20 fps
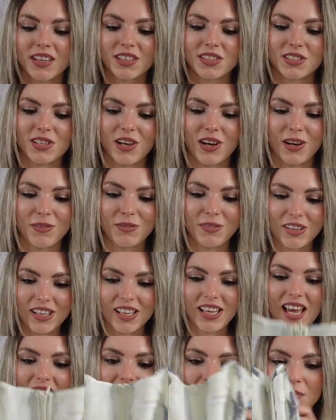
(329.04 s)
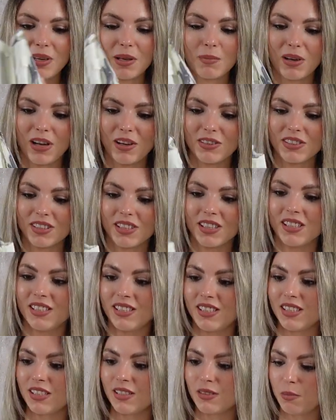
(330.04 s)
So I'm really happy about
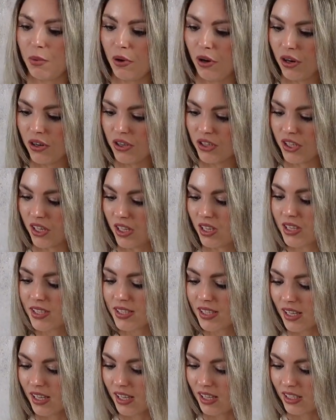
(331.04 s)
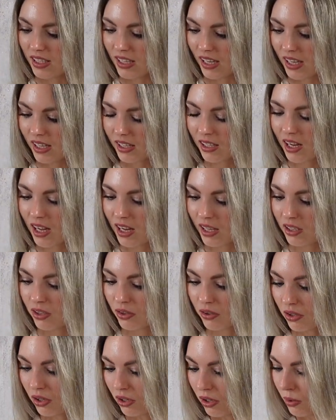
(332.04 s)
this purchase. Again, I
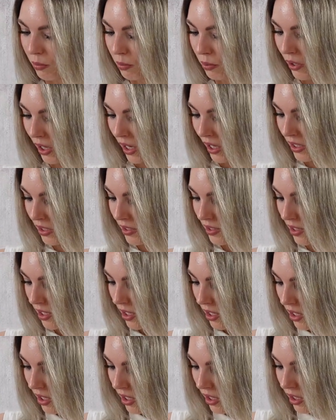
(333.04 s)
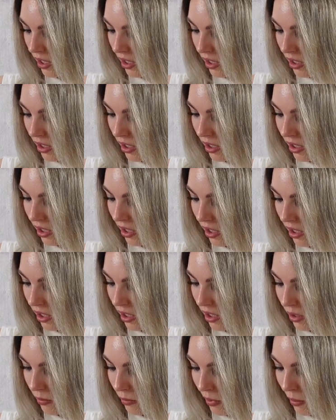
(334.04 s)
don't know the price
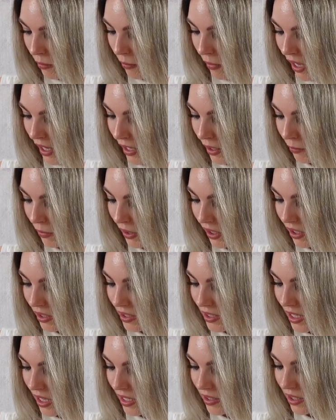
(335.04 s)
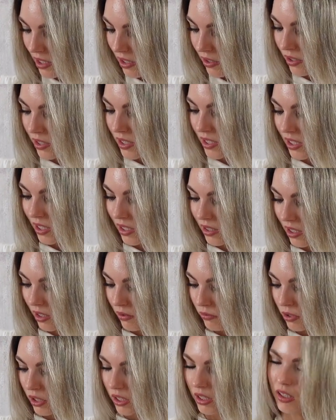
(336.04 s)
in my mind, but it says here it's
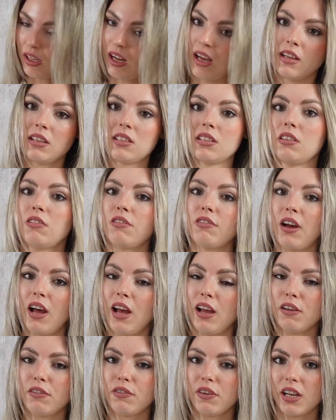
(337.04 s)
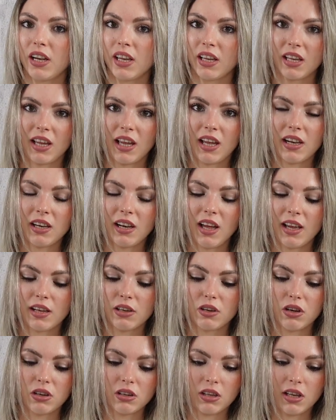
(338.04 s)
695, and again I
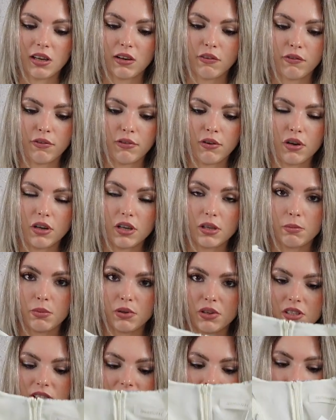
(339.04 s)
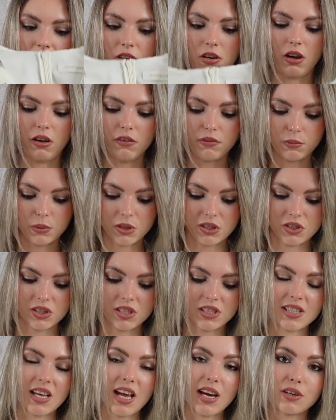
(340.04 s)
got like 30% off, which
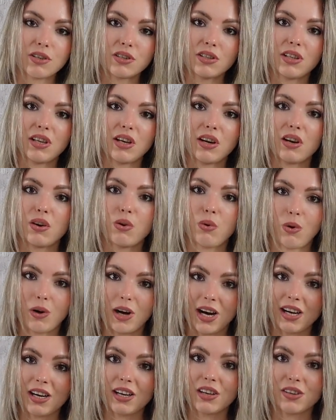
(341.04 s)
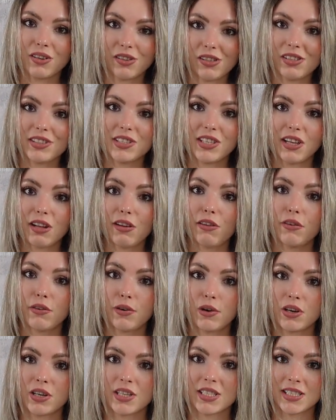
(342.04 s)
is actually quite a good deal
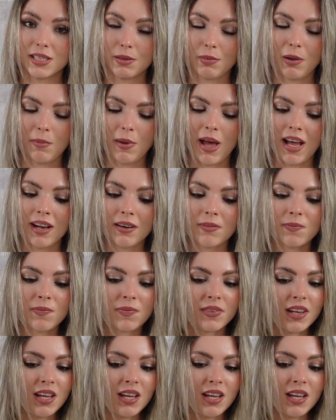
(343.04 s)
for Zimmermann.